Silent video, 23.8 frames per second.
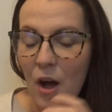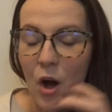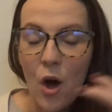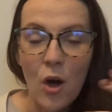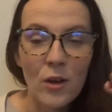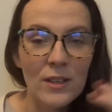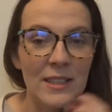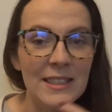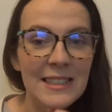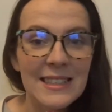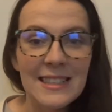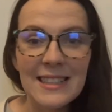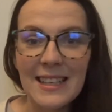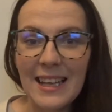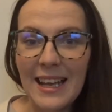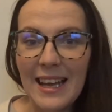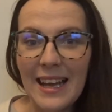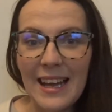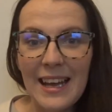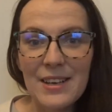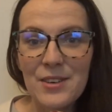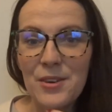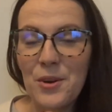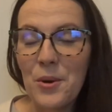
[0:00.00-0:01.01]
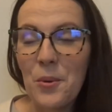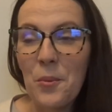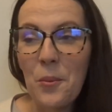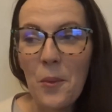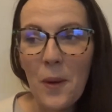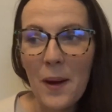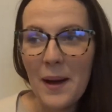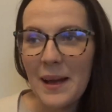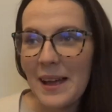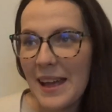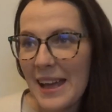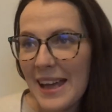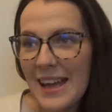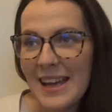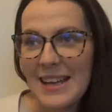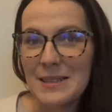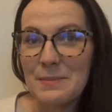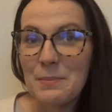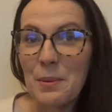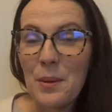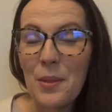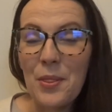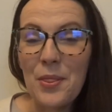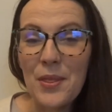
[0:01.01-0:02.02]
Honestly, I don't know what it
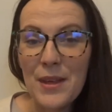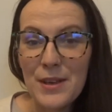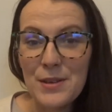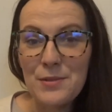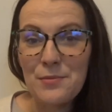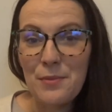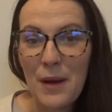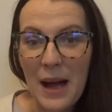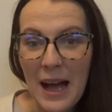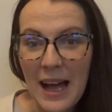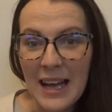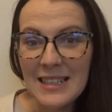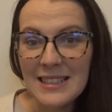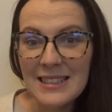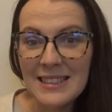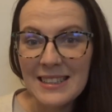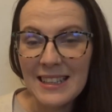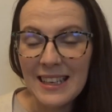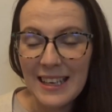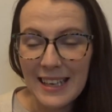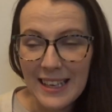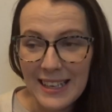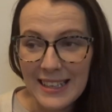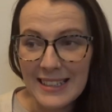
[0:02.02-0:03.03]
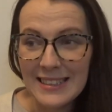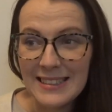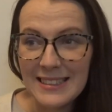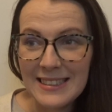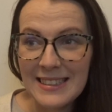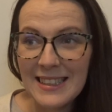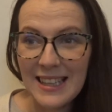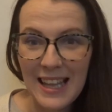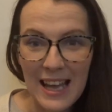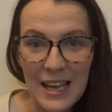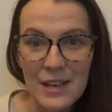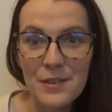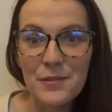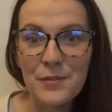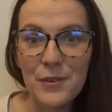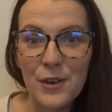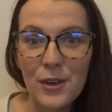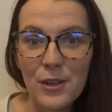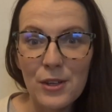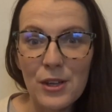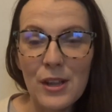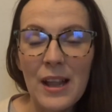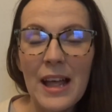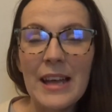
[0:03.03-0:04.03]
is, but this rice is
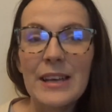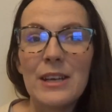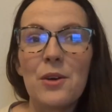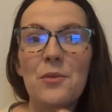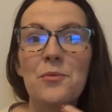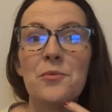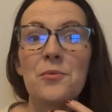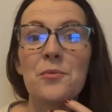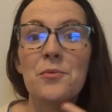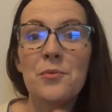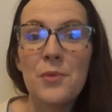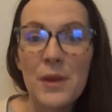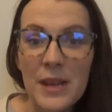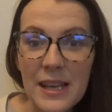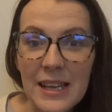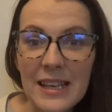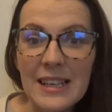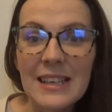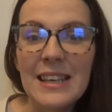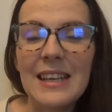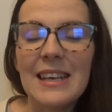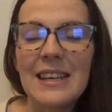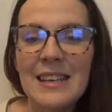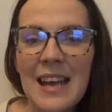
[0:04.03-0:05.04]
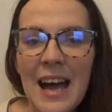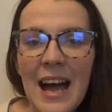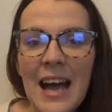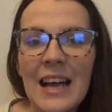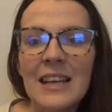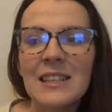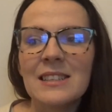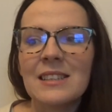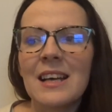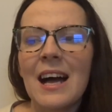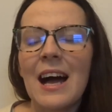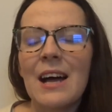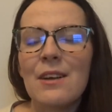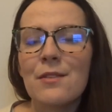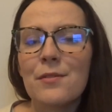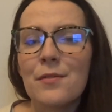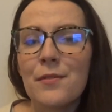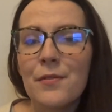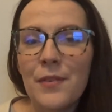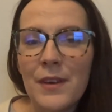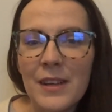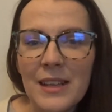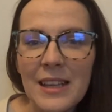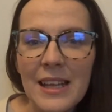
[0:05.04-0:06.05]
delightful, like really nice and
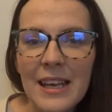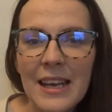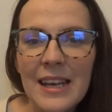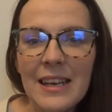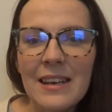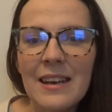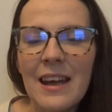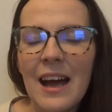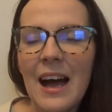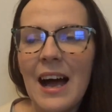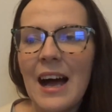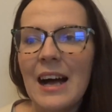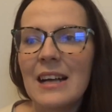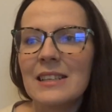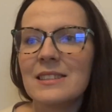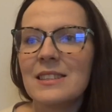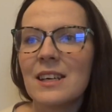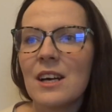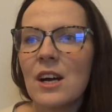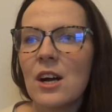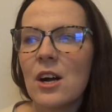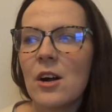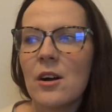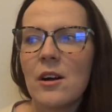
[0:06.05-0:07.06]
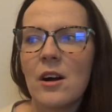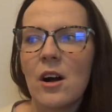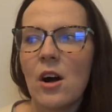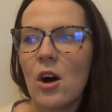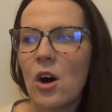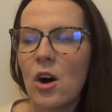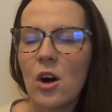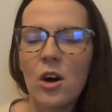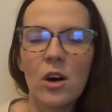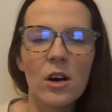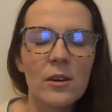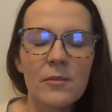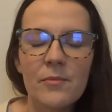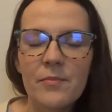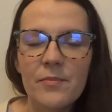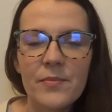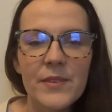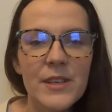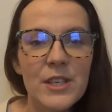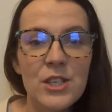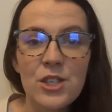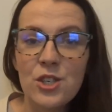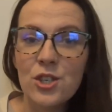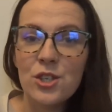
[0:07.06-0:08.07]
filling, and oh,
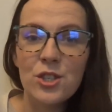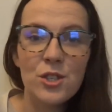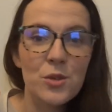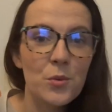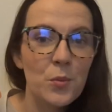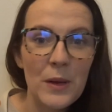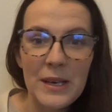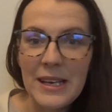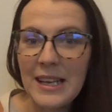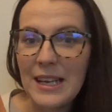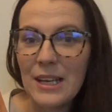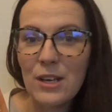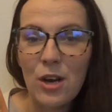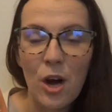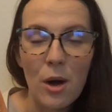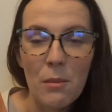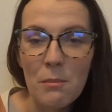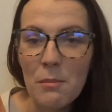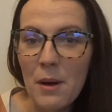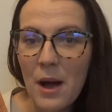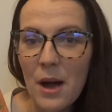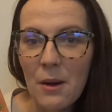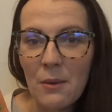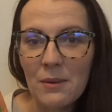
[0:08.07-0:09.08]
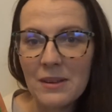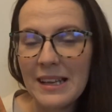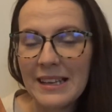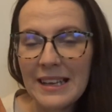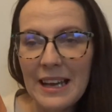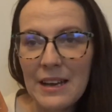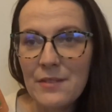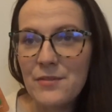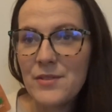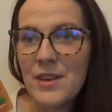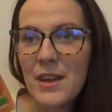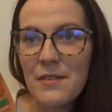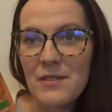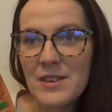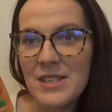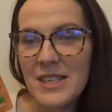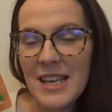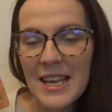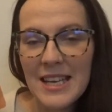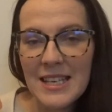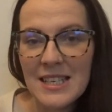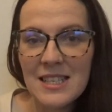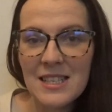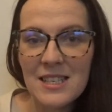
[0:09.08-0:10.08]
it's just a winning combo. Like, I've never
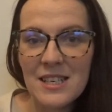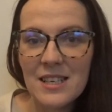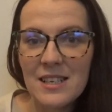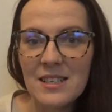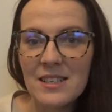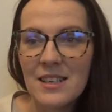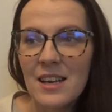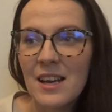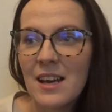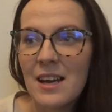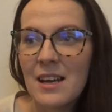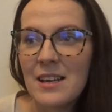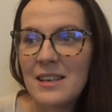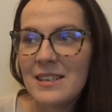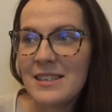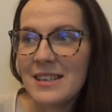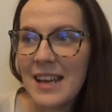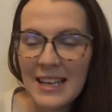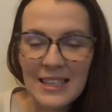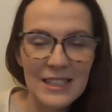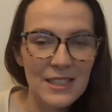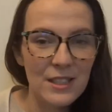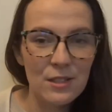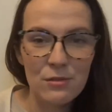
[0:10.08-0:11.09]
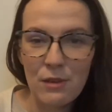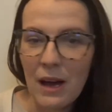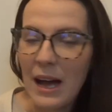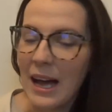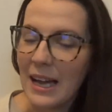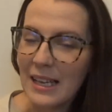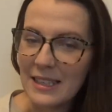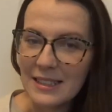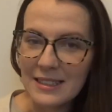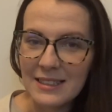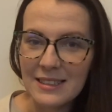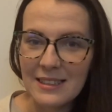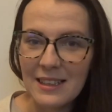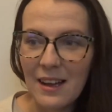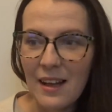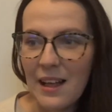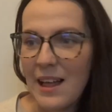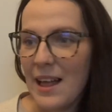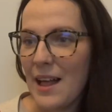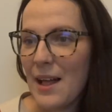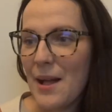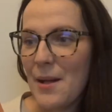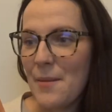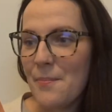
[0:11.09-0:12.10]
tasted nicer rice.
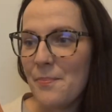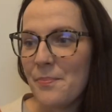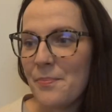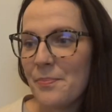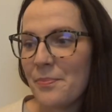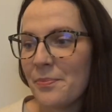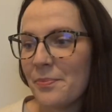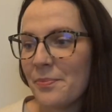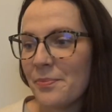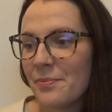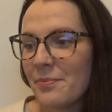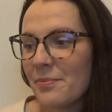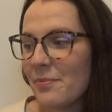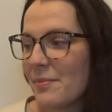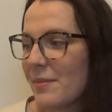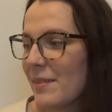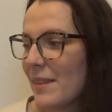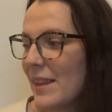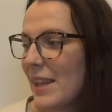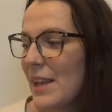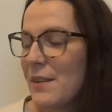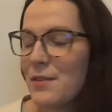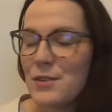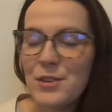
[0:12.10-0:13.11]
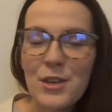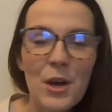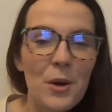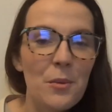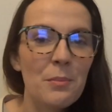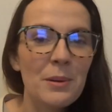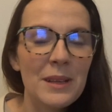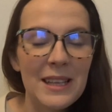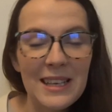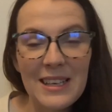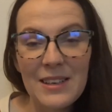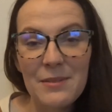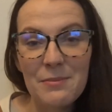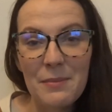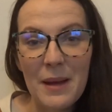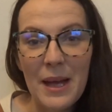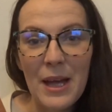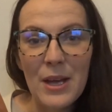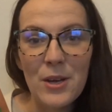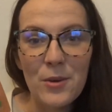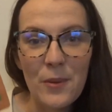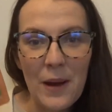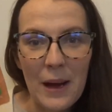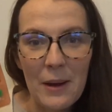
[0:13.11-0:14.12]
If you don't believe
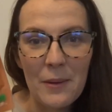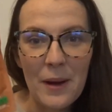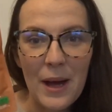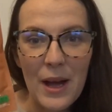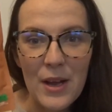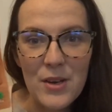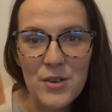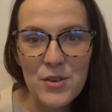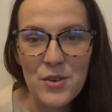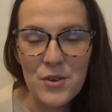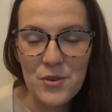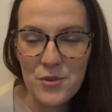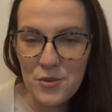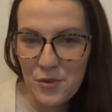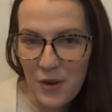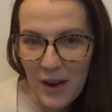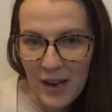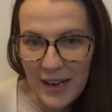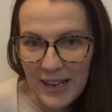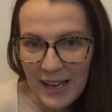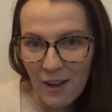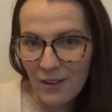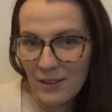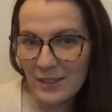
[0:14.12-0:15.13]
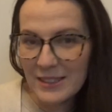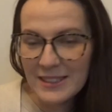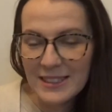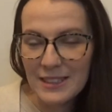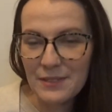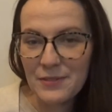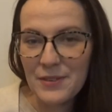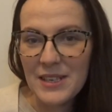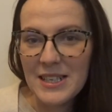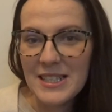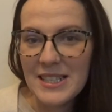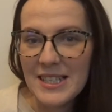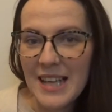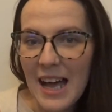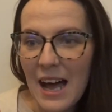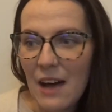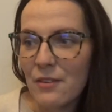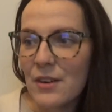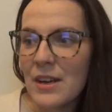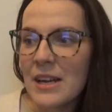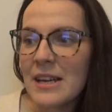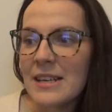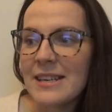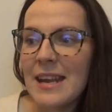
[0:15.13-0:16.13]
me, go out and try it honestly for
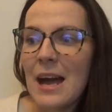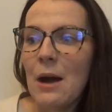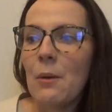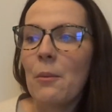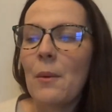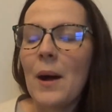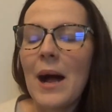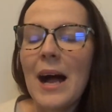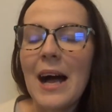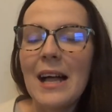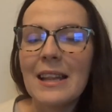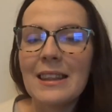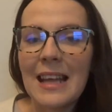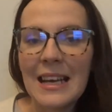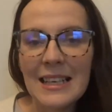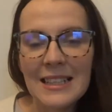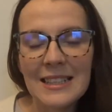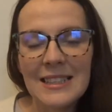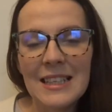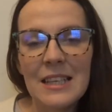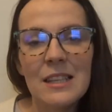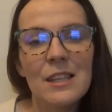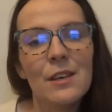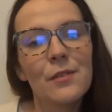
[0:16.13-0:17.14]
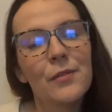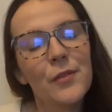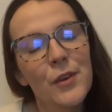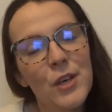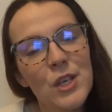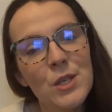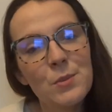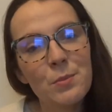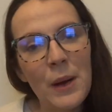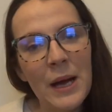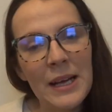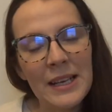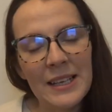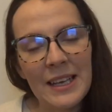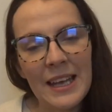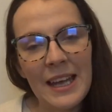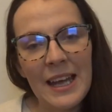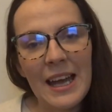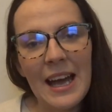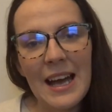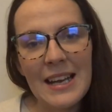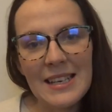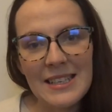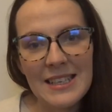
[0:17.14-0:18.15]
yourself. Now, like I said, the first
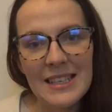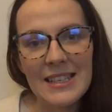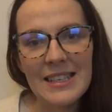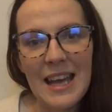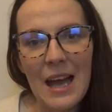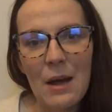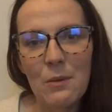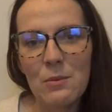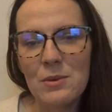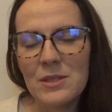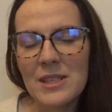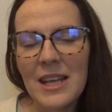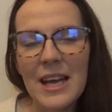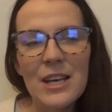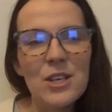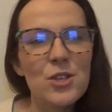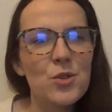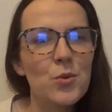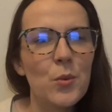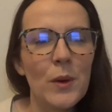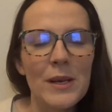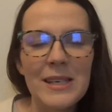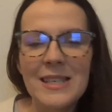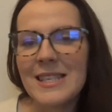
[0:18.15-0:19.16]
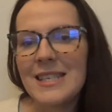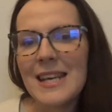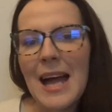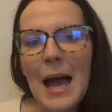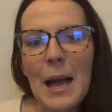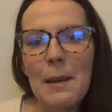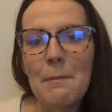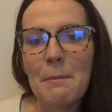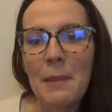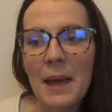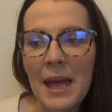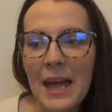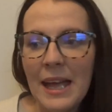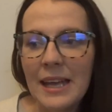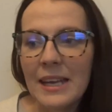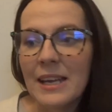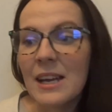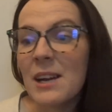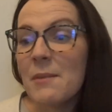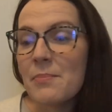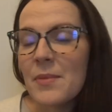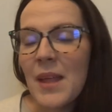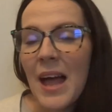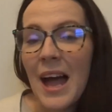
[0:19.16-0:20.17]
packet I did get was like 29p,
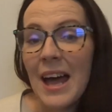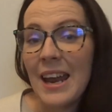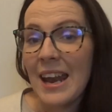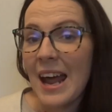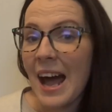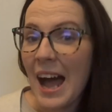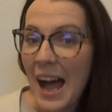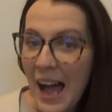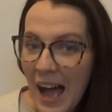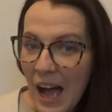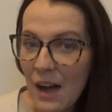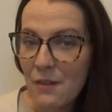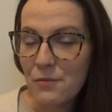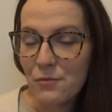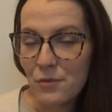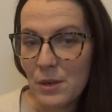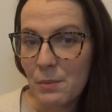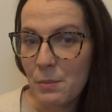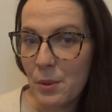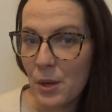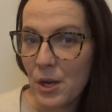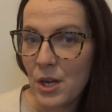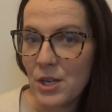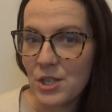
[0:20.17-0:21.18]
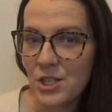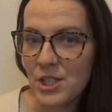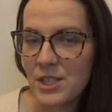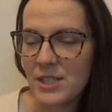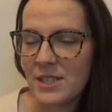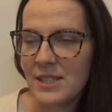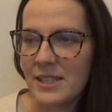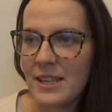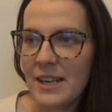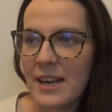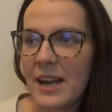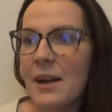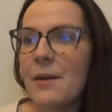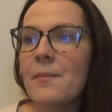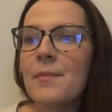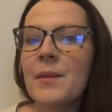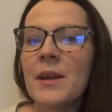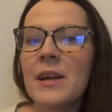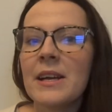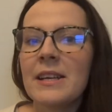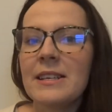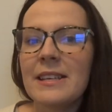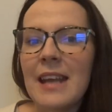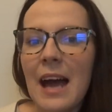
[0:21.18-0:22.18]
and I have repurchased it.
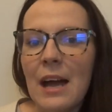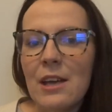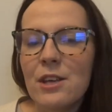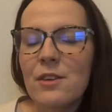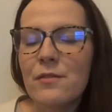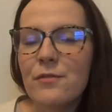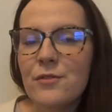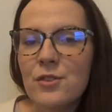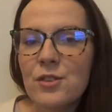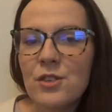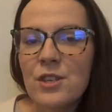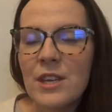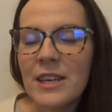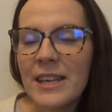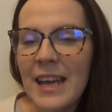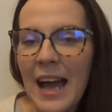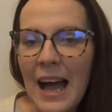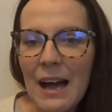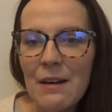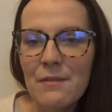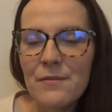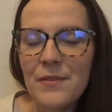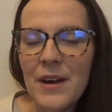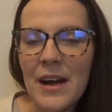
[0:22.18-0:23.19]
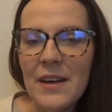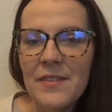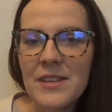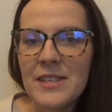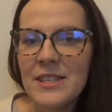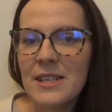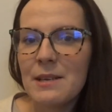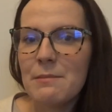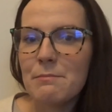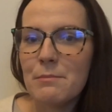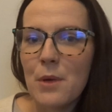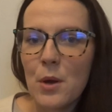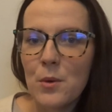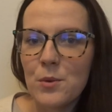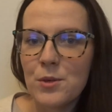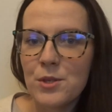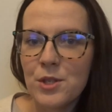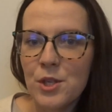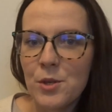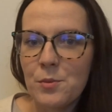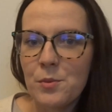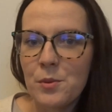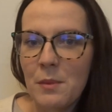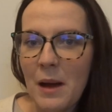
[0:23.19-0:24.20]
Now, you can find this in
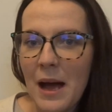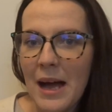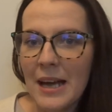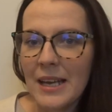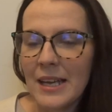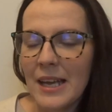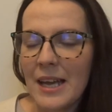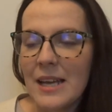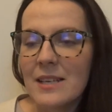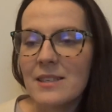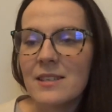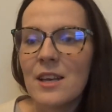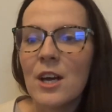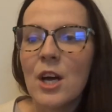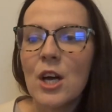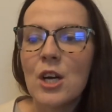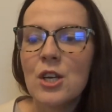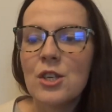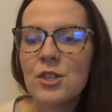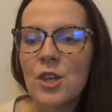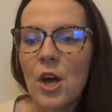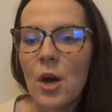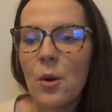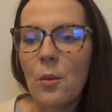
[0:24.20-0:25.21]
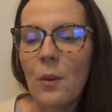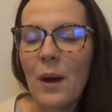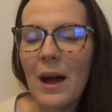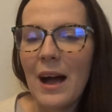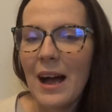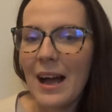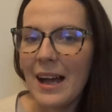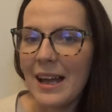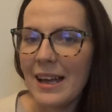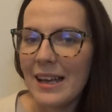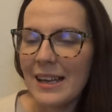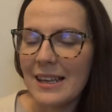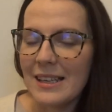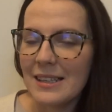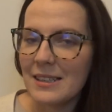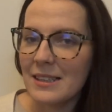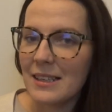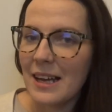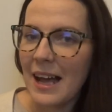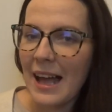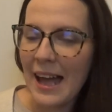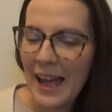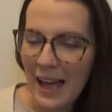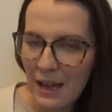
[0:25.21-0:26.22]
most supermarkets. So
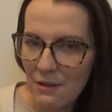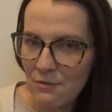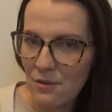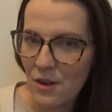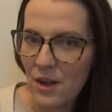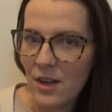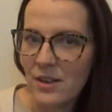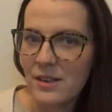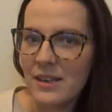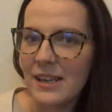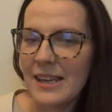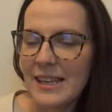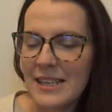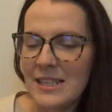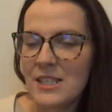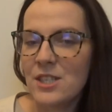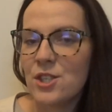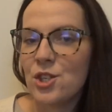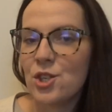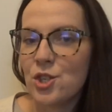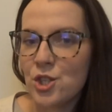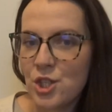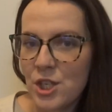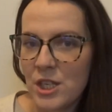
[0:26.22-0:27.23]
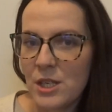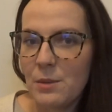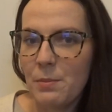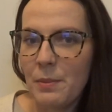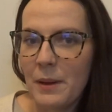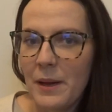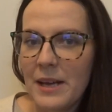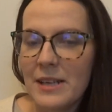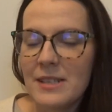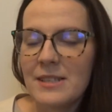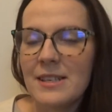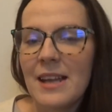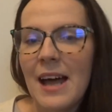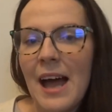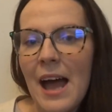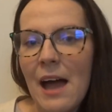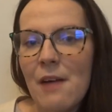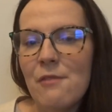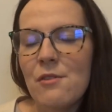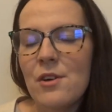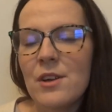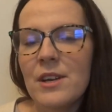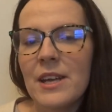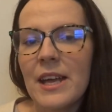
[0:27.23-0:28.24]
Heron is the cheapest.
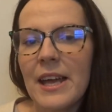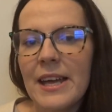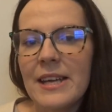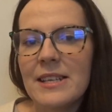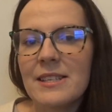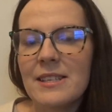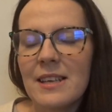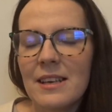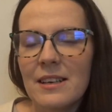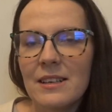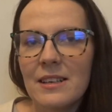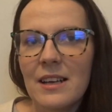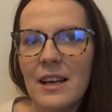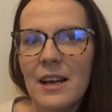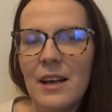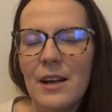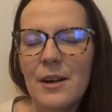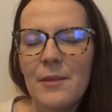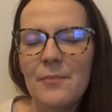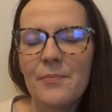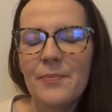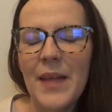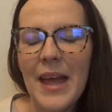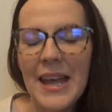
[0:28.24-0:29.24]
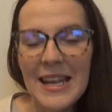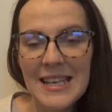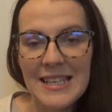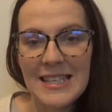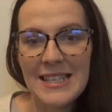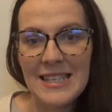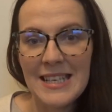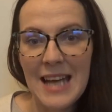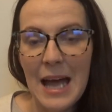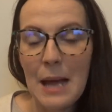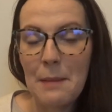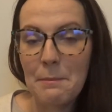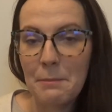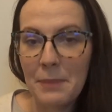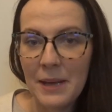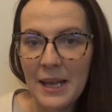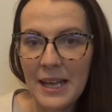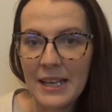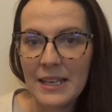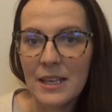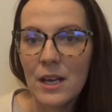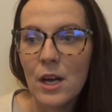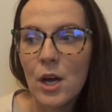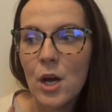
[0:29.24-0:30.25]
Heron is
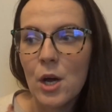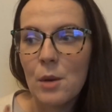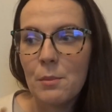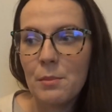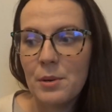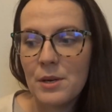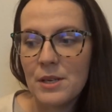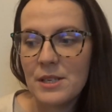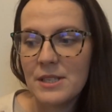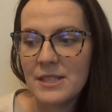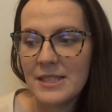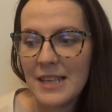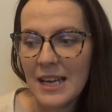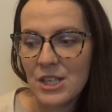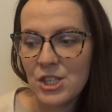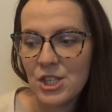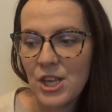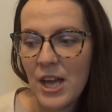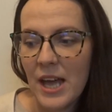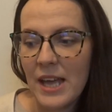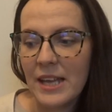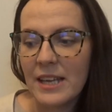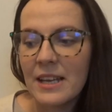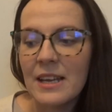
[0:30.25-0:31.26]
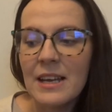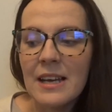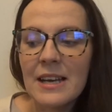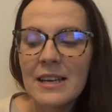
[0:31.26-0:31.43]
89p per sachet.